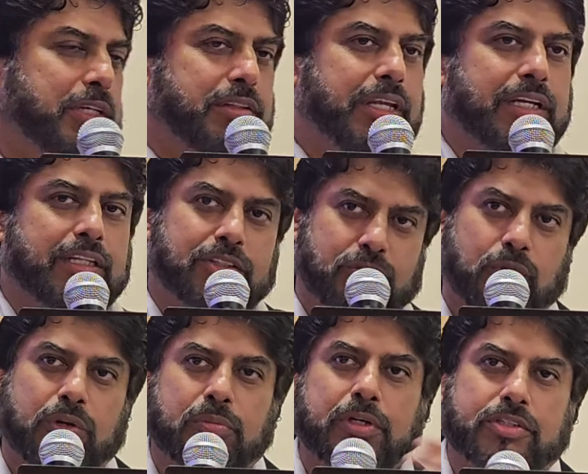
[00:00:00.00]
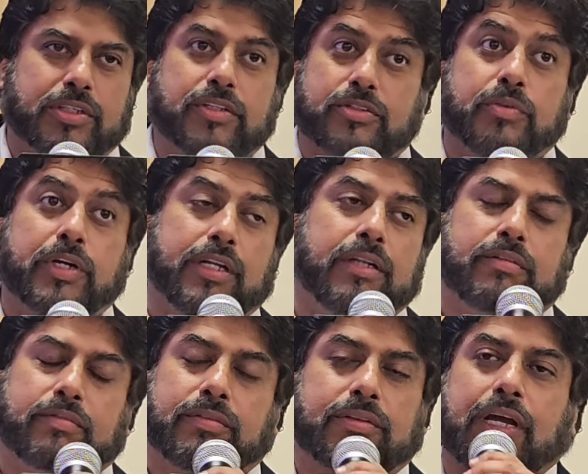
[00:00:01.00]
We think this one person is really,
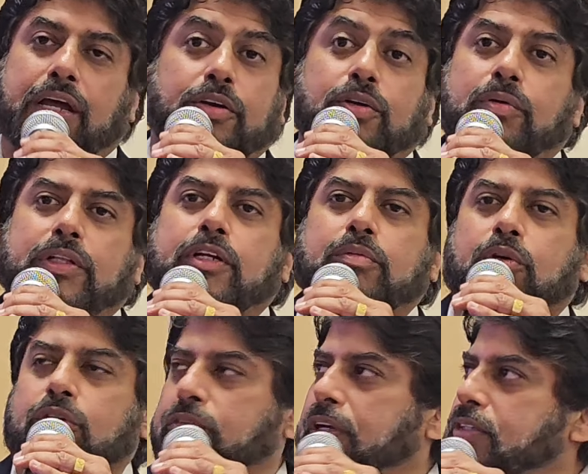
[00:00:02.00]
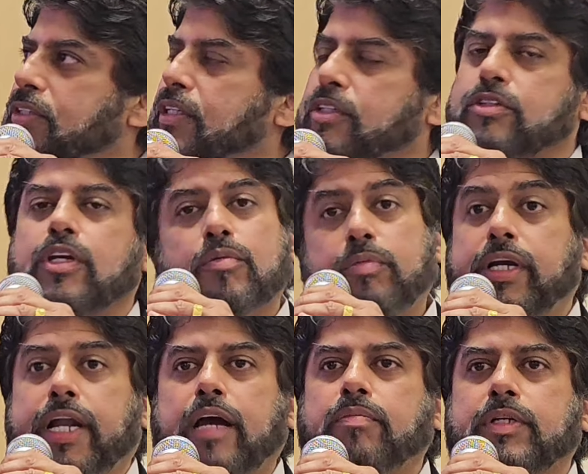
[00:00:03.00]
I don't know about their motivations, but
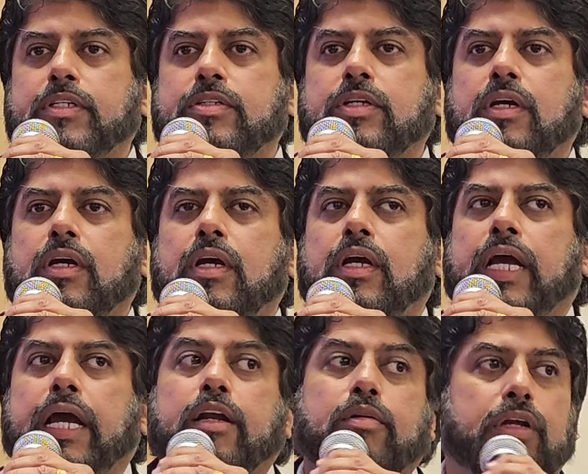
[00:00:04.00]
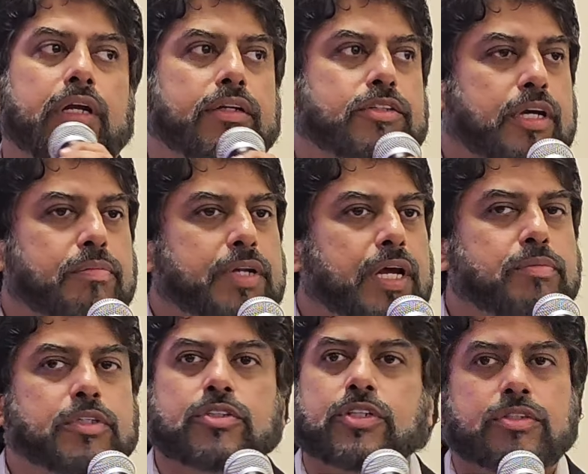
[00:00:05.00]
it happens. And
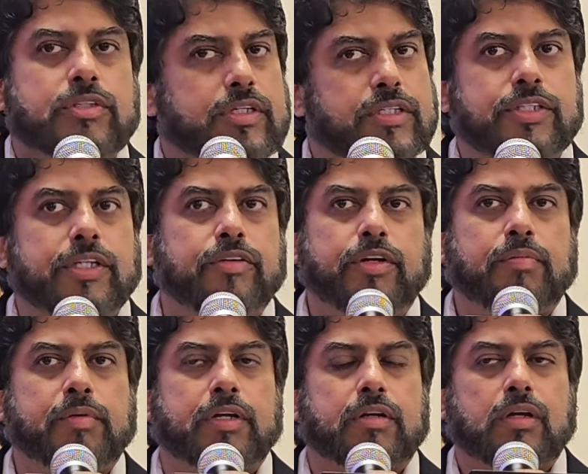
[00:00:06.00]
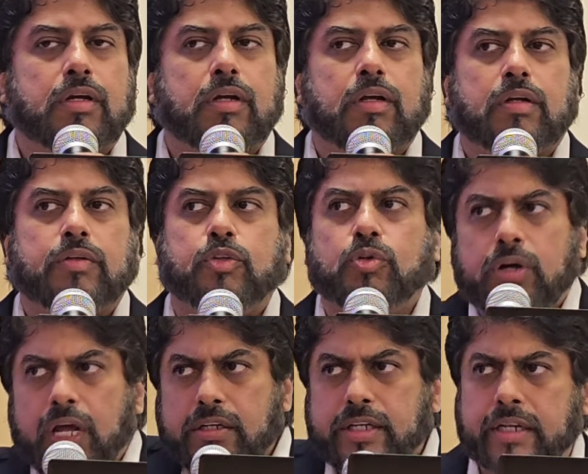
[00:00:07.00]
sometimes it's just a disagreement.
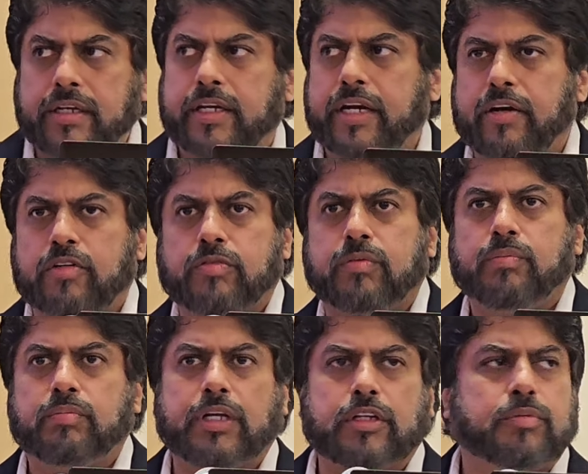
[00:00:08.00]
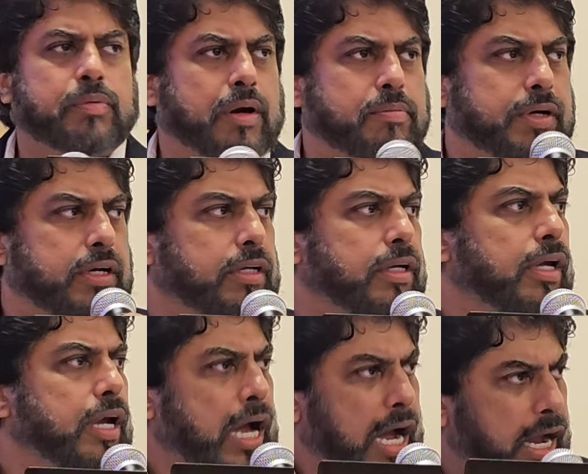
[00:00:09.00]
You're not taking care of mother properly.
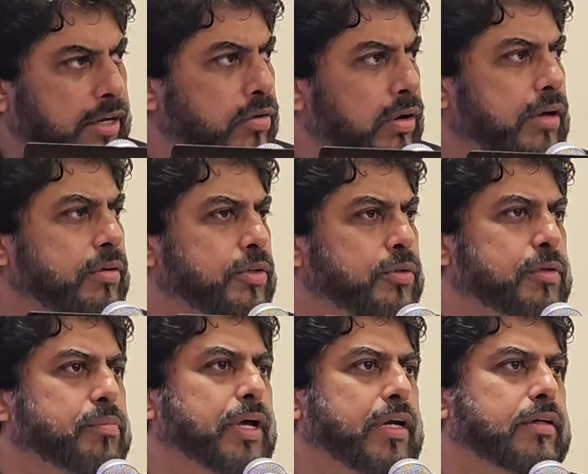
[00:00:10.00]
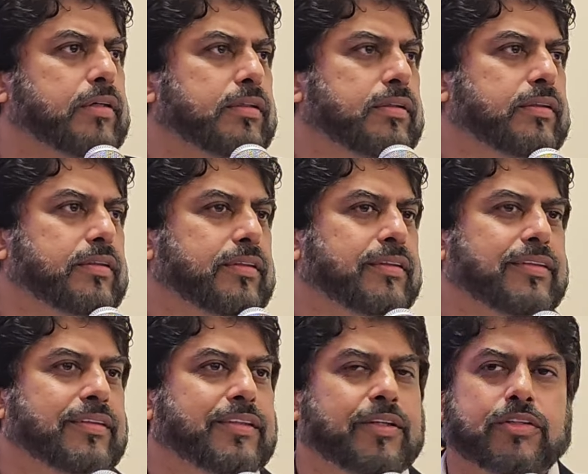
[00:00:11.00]
I know how to do it better.
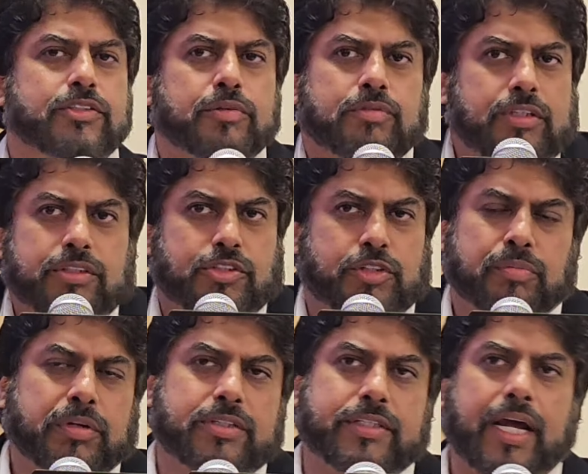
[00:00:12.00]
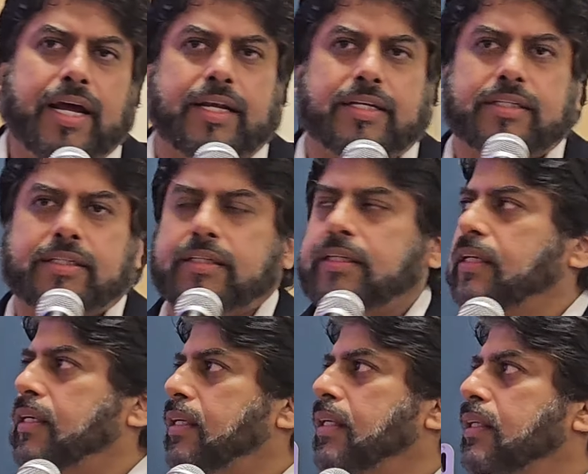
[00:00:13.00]
You know, it's as simple as that.
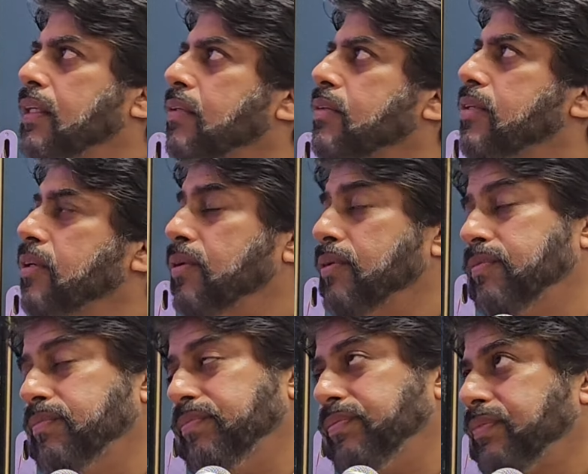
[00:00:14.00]
So